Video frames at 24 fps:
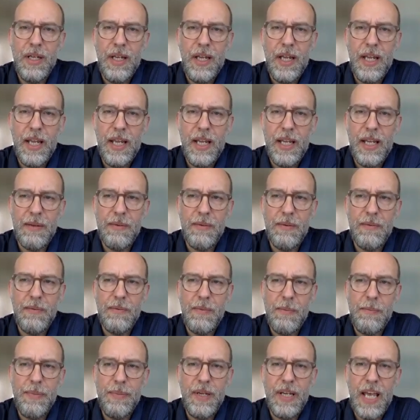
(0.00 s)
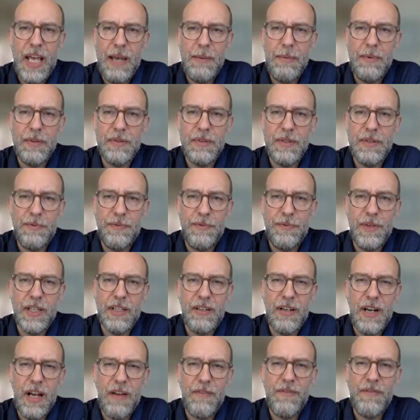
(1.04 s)
and be able to
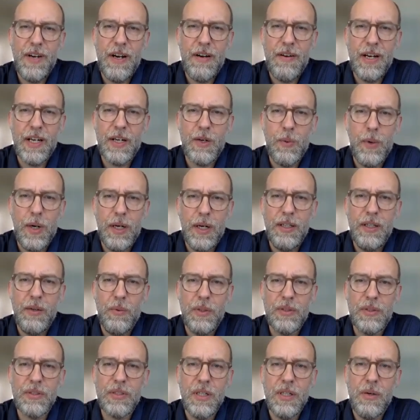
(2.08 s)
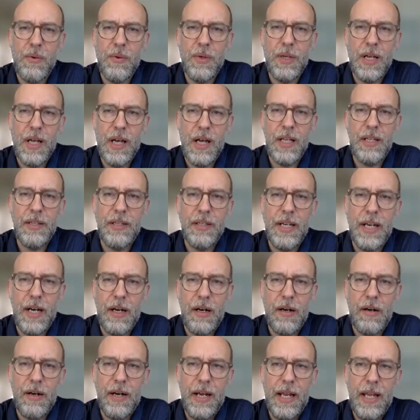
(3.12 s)
figure out very quickly what's going on
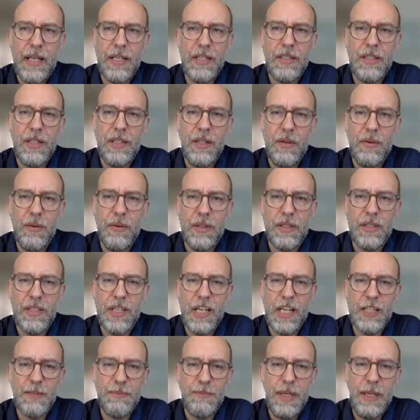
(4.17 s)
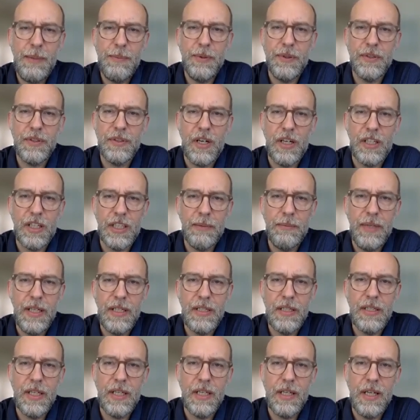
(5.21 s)
there and to assess people's
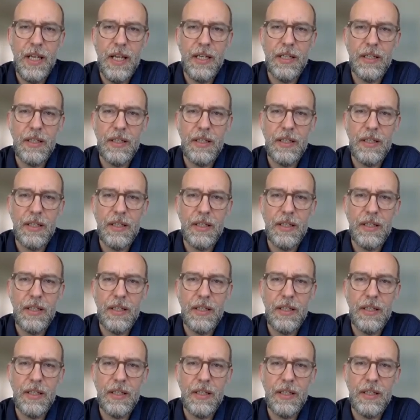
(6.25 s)
arguments and